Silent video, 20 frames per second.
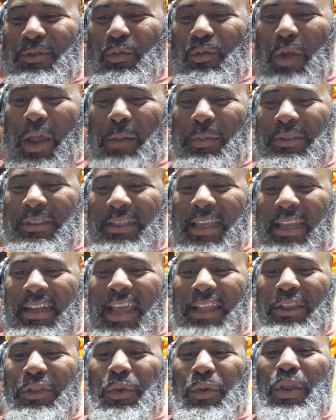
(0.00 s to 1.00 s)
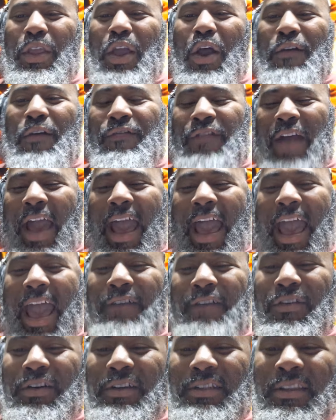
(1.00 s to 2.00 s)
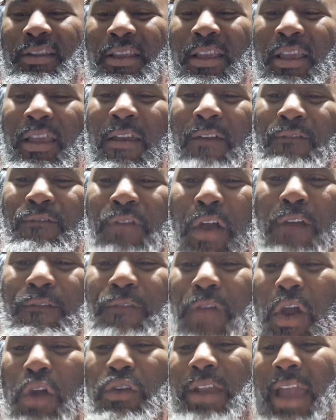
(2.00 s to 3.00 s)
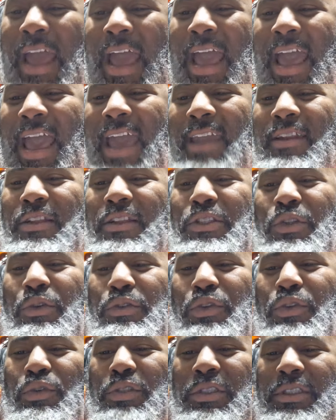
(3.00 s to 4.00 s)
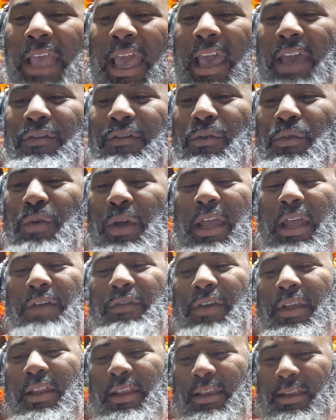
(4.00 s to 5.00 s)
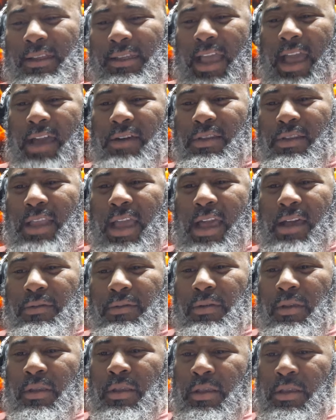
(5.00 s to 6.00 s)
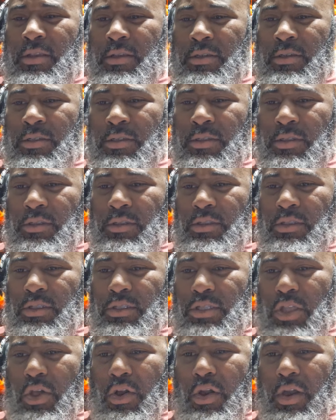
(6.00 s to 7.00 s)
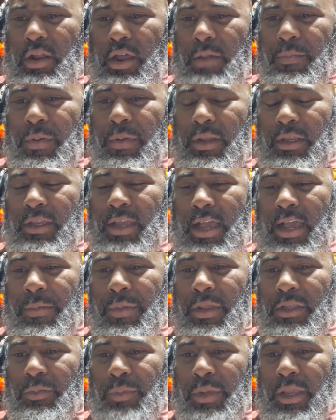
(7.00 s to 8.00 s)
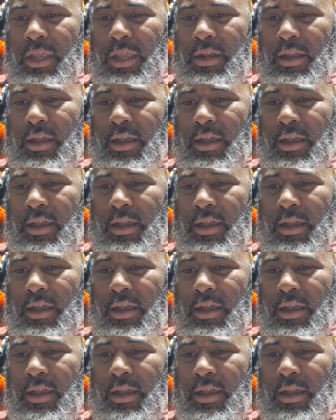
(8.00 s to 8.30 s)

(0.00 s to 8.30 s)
Represent that 305 or 449 or 227, whatever it is. Y'all, y'all throw it up in the comments, man.